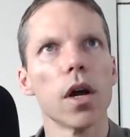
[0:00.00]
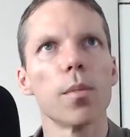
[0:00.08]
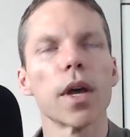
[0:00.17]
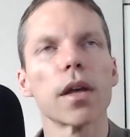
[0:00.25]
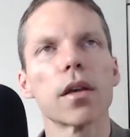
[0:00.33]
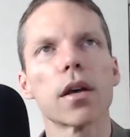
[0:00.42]

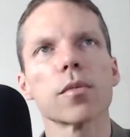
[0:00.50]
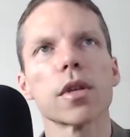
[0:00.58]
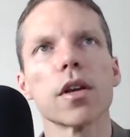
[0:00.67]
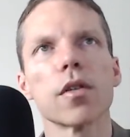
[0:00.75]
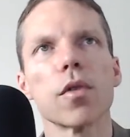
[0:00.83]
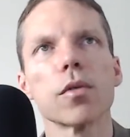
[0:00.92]
may come to
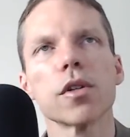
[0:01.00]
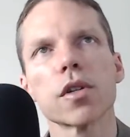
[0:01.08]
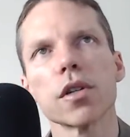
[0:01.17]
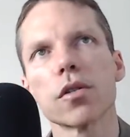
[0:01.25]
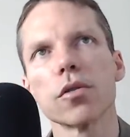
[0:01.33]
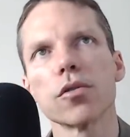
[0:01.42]
the erroneous
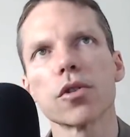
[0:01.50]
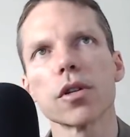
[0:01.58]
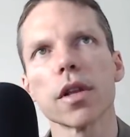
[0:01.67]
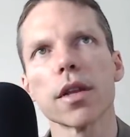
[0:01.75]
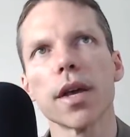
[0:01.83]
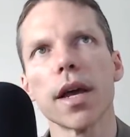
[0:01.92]
conclusion
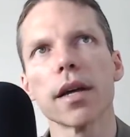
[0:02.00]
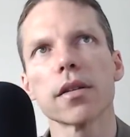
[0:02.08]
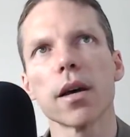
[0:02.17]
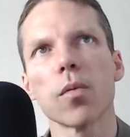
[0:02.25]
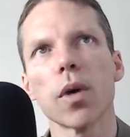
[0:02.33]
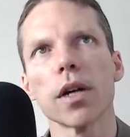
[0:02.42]
that the
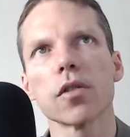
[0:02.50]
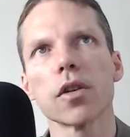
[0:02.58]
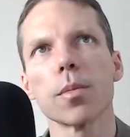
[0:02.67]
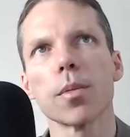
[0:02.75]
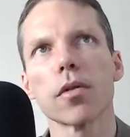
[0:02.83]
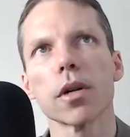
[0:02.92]
anti-whites are
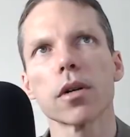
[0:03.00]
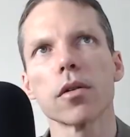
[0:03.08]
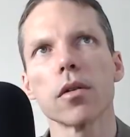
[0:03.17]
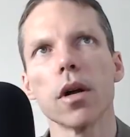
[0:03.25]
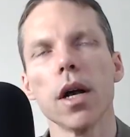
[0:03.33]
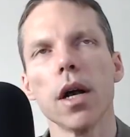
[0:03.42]
hypocritical,